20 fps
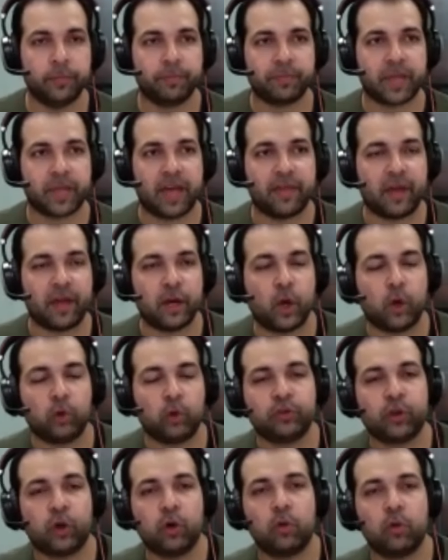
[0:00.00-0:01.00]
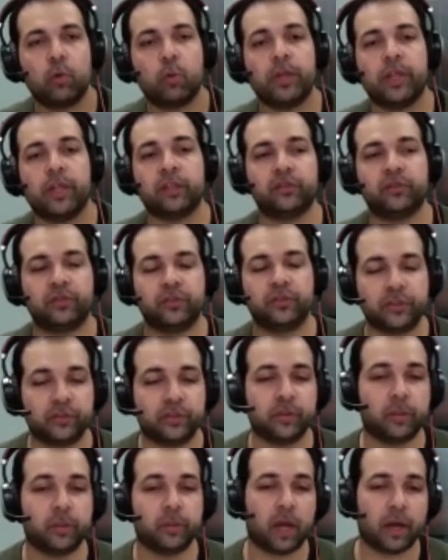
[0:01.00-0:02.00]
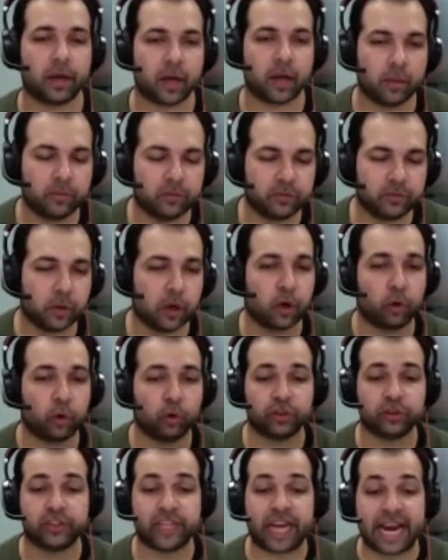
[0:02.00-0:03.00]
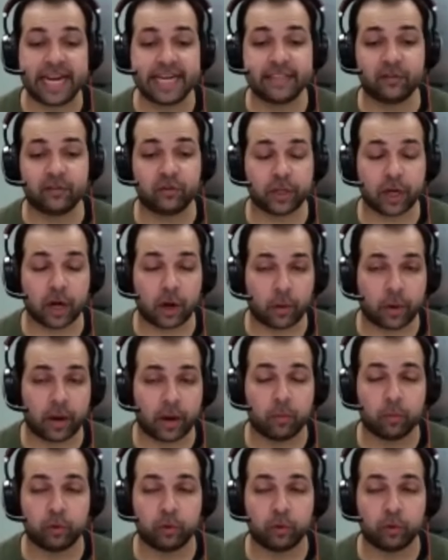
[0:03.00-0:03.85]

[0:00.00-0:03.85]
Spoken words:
And then also with a system like HubSpot or just any CRM,